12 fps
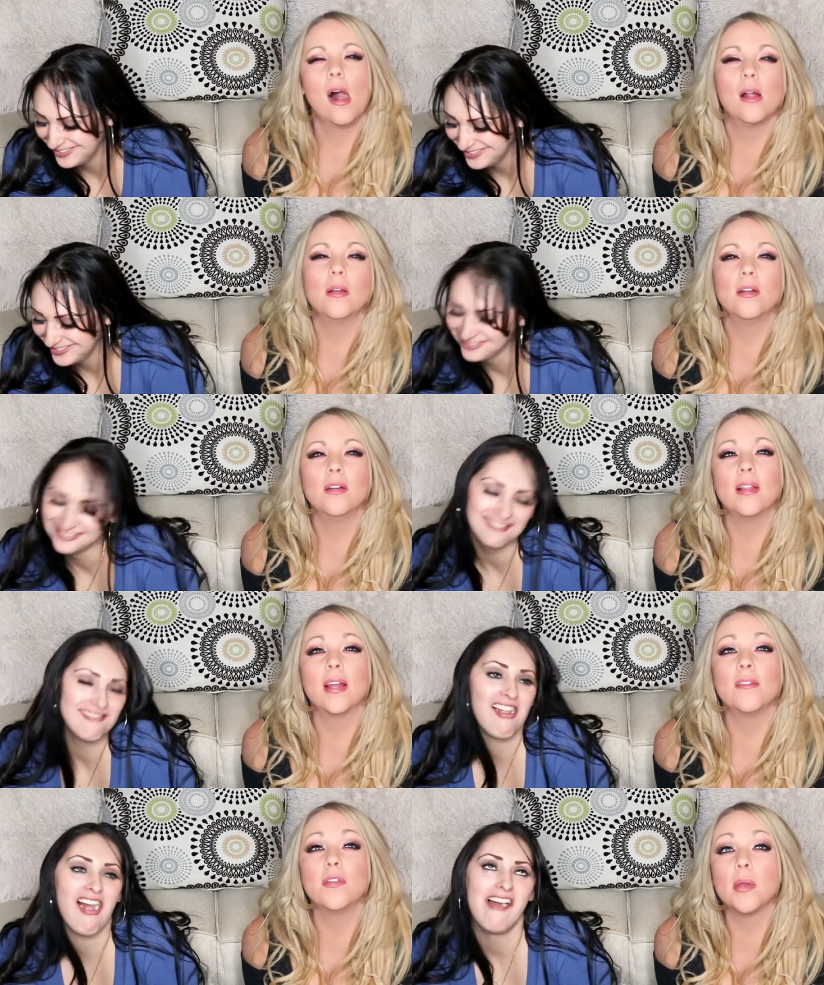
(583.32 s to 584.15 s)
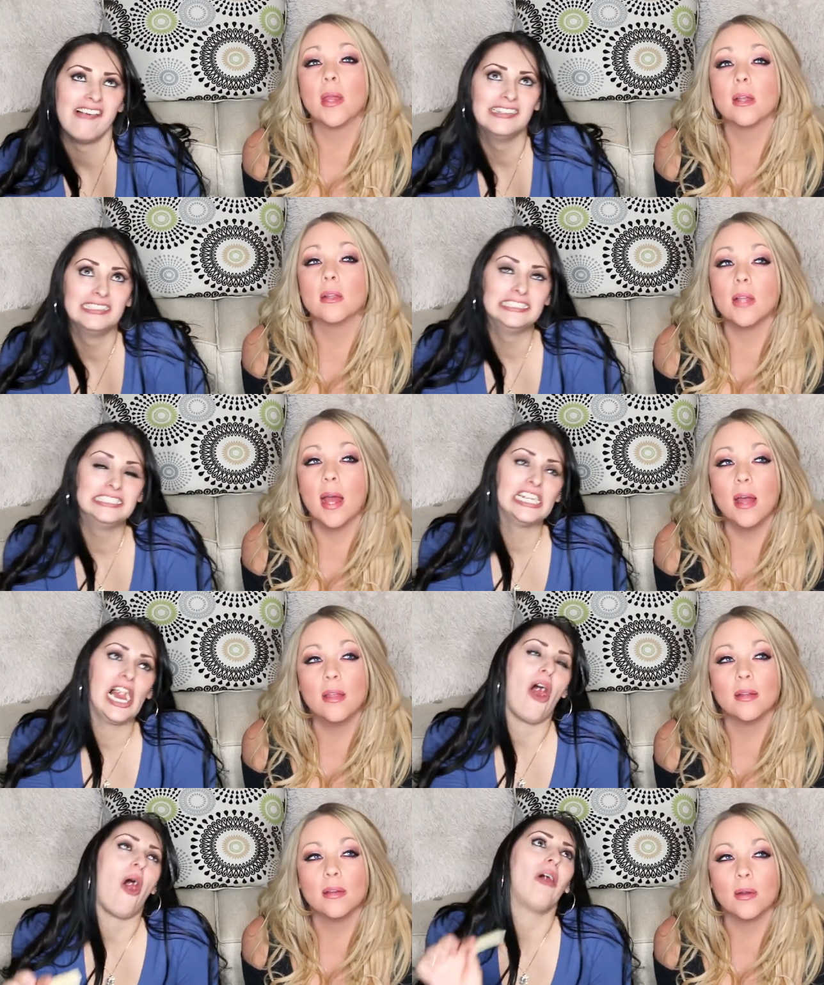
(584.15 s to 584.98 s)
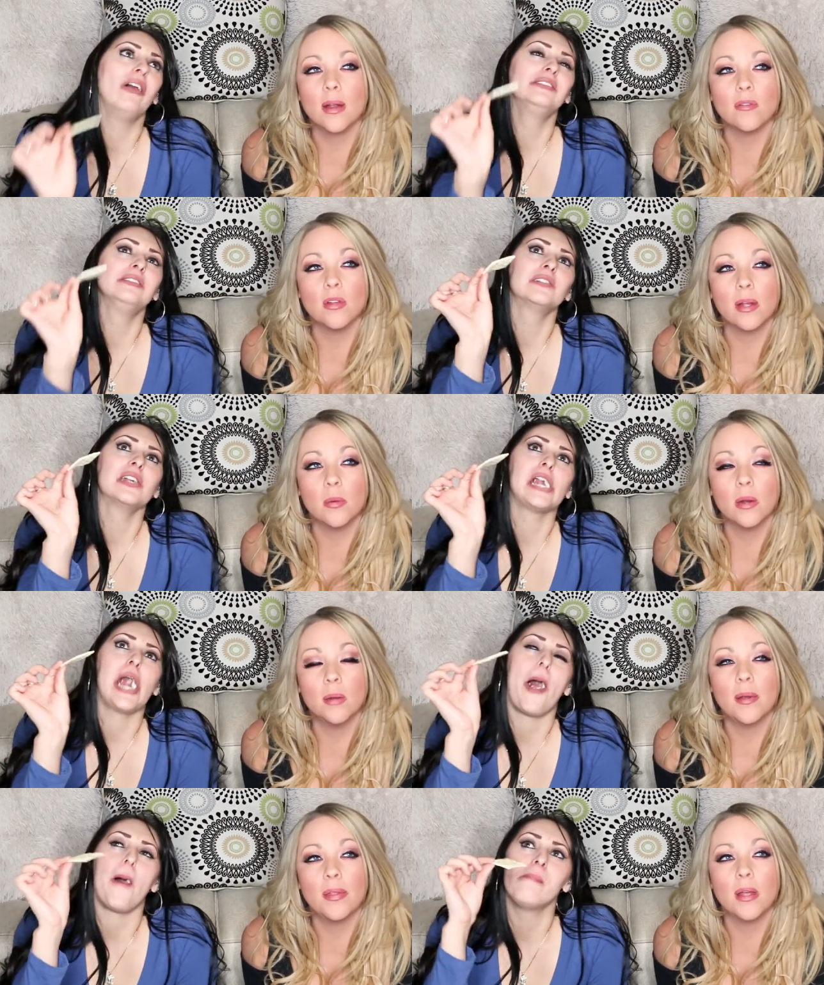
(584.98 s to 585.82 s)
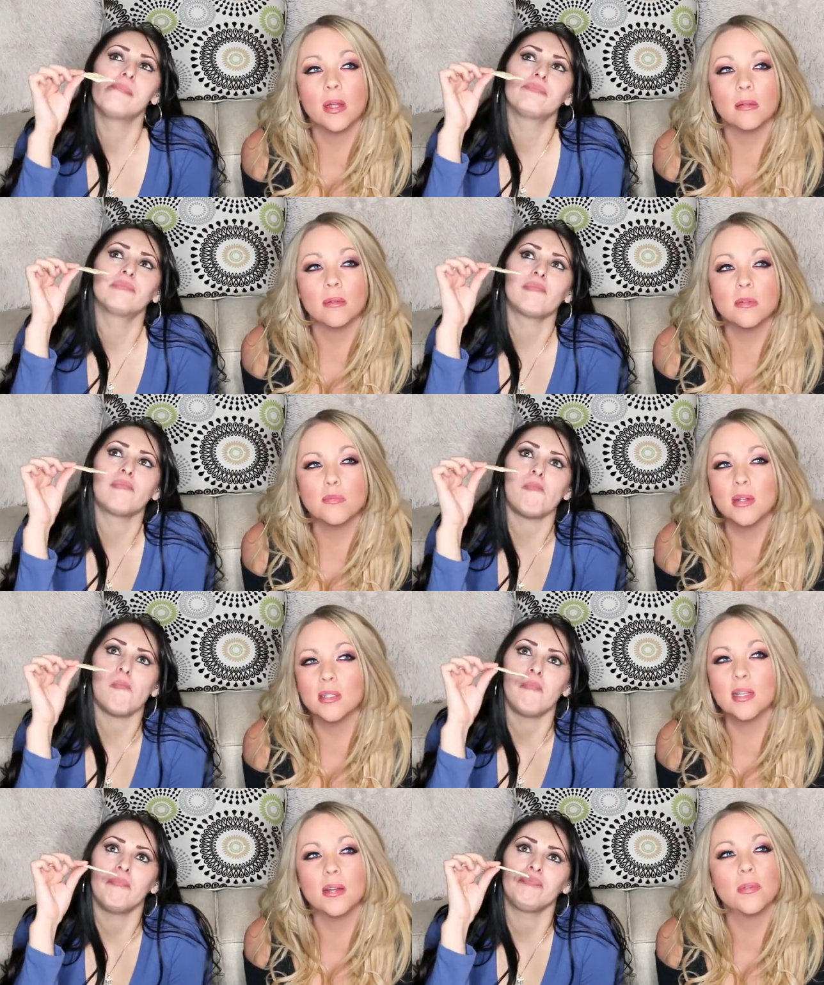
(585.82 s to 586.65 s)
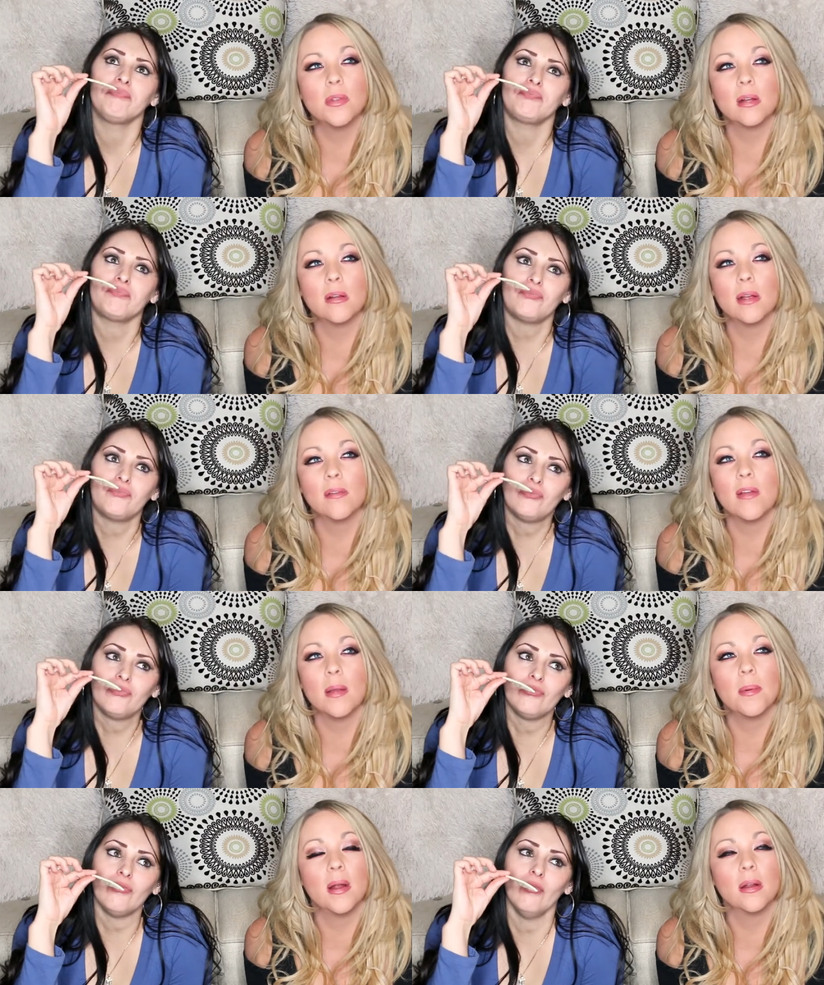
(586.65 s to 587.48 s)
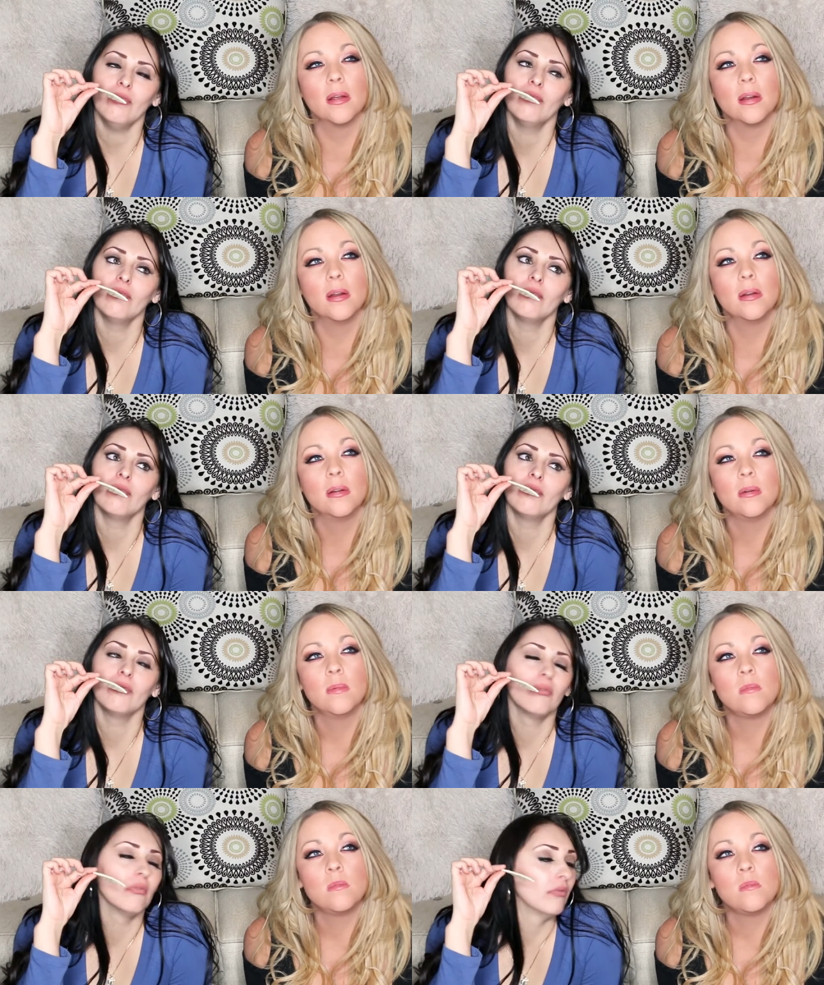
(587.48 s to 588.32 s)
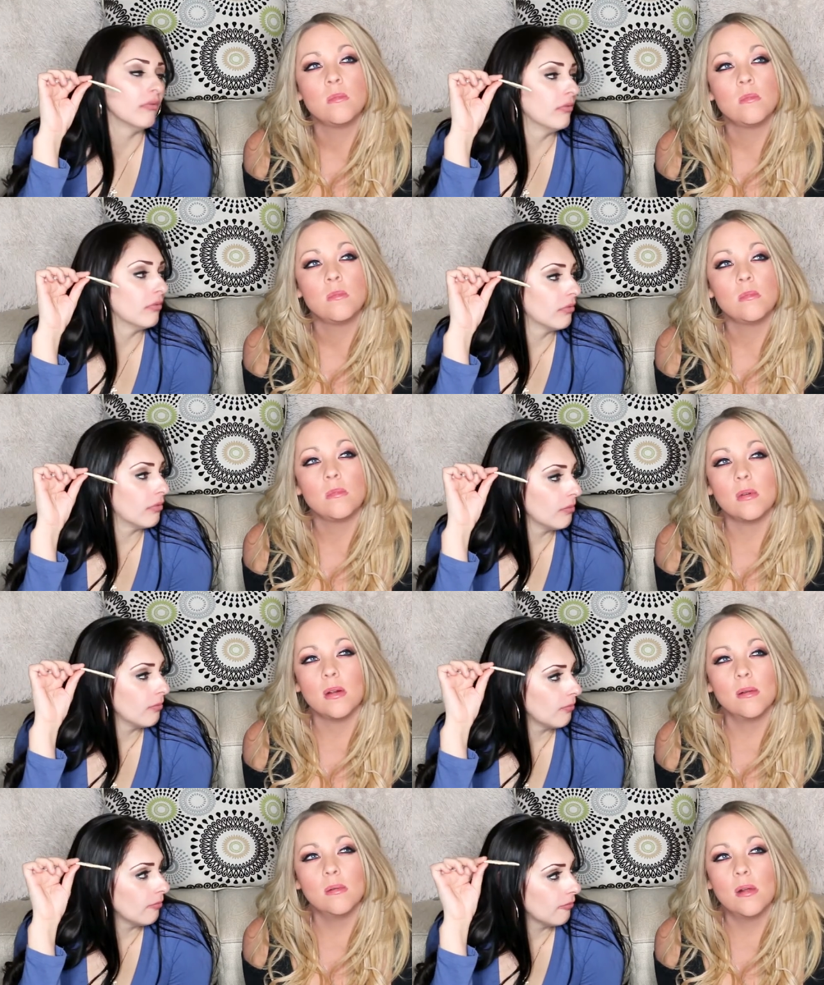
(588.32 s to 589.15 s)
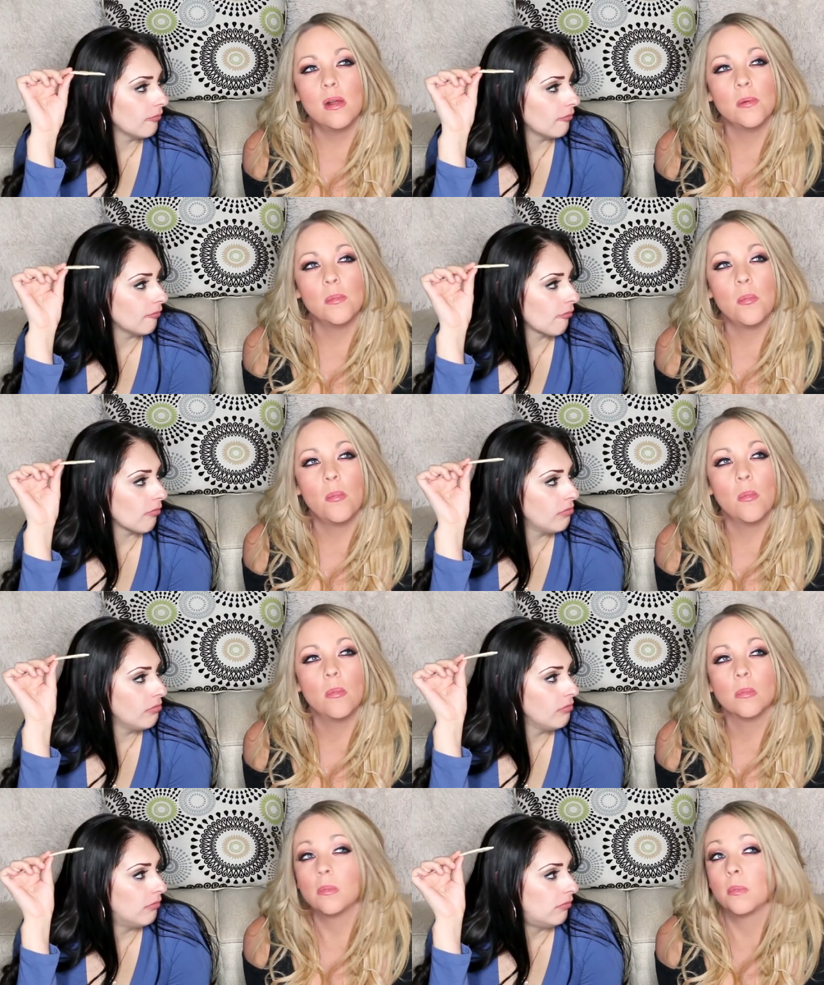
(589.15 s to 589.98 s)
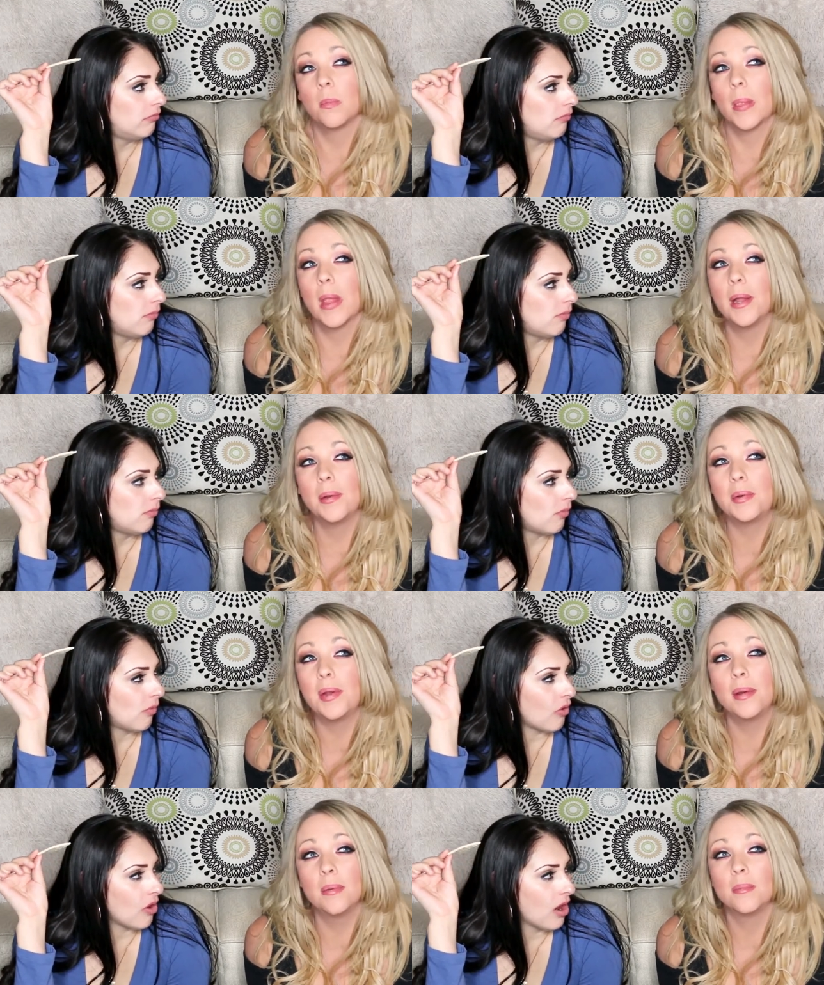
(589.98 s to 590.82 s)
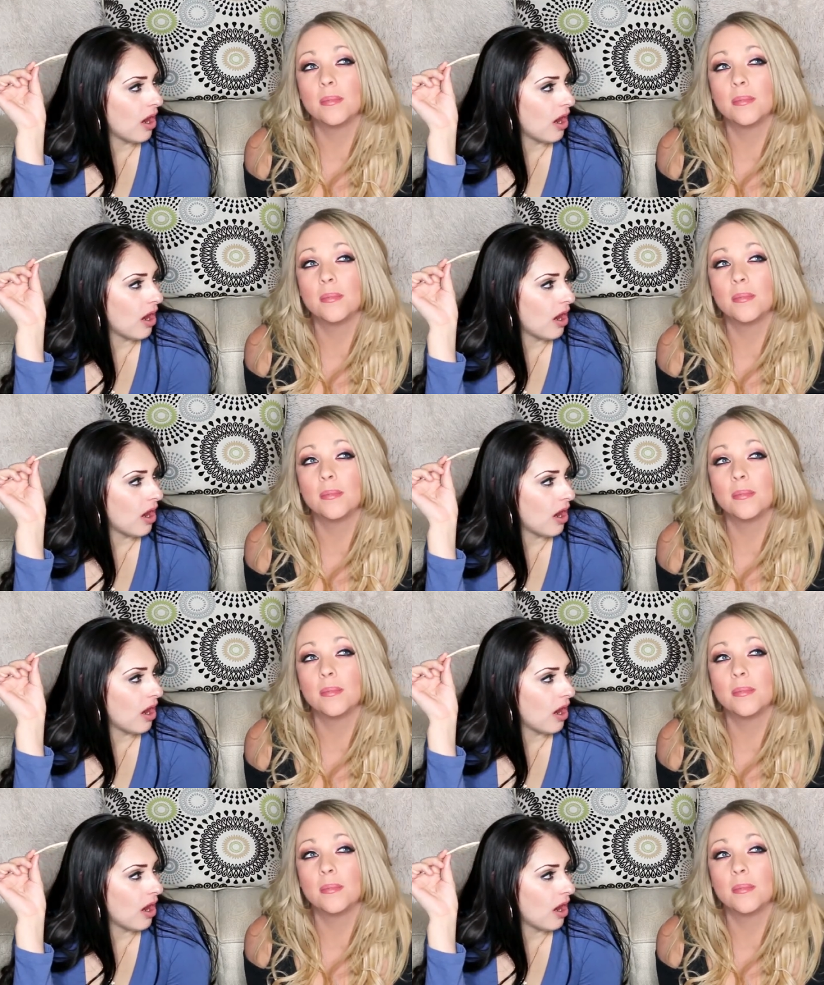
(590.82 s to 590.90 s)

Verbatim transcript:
Speaker 1: I don't know, like if you can't die, then you don't have to like worry about things. Plus, I don't think like a vampire could. I don't know.